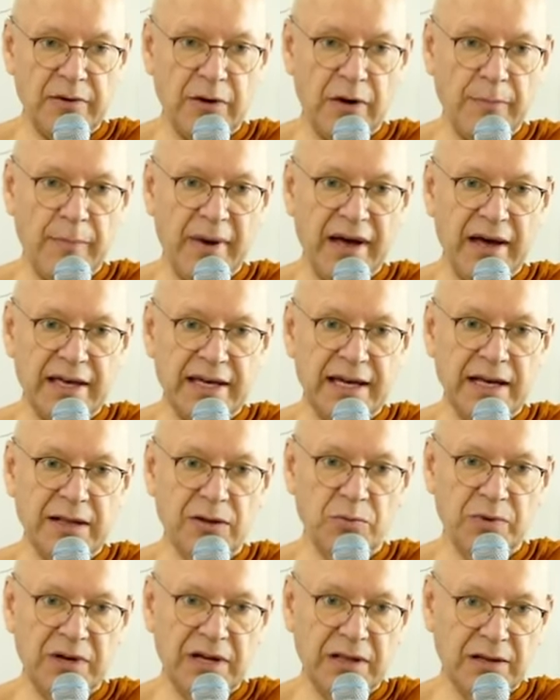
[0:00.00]
about ill
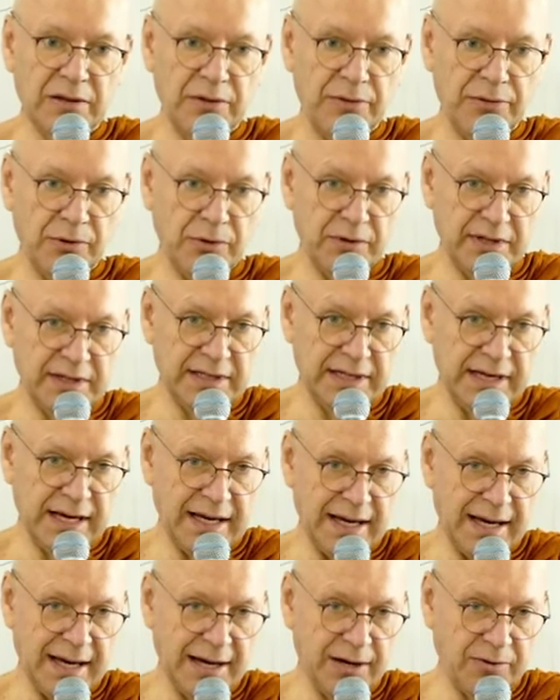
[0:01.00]
will thoughts,
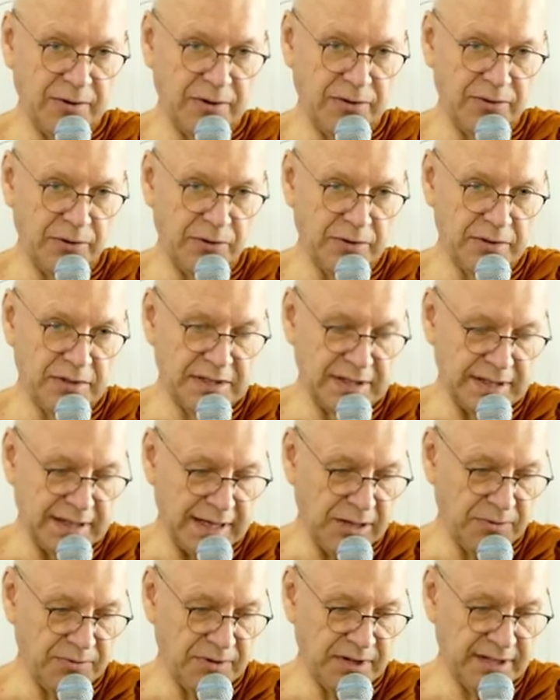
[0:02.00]
angry thoughts,
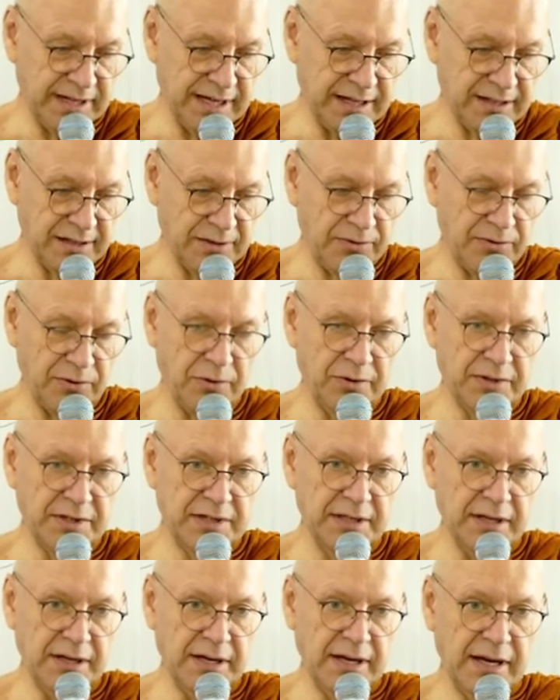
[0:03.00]
irritated thoughts.
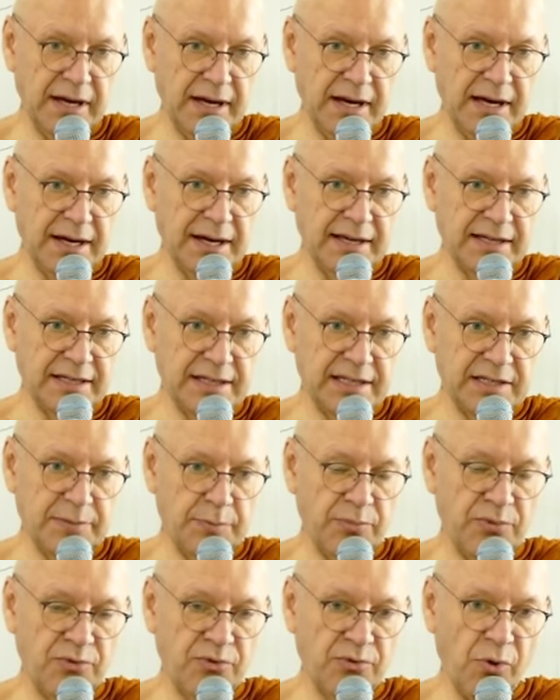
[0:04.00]
It's this
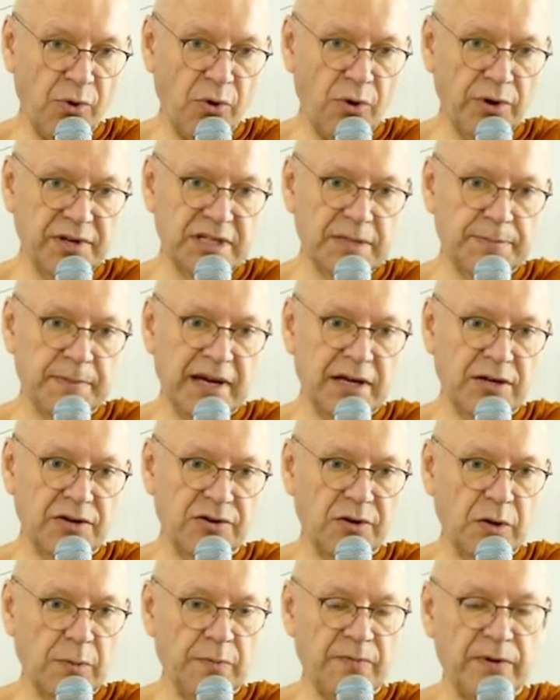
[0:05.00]
broad
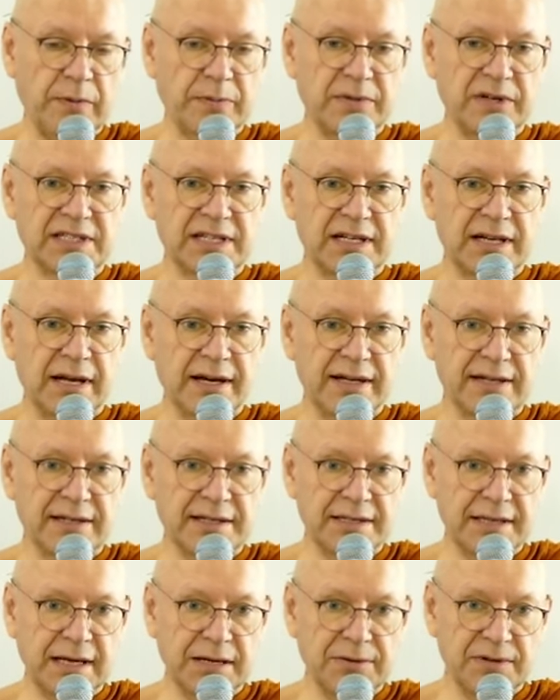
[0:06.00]
spectrum from the
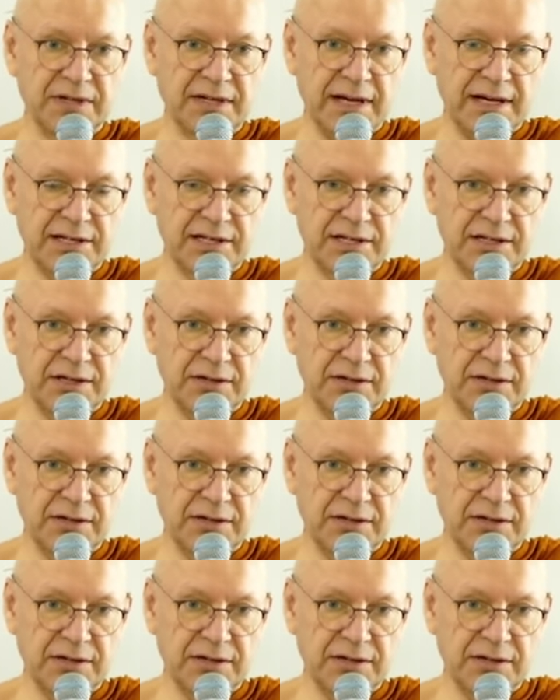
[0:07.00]
slightest irritation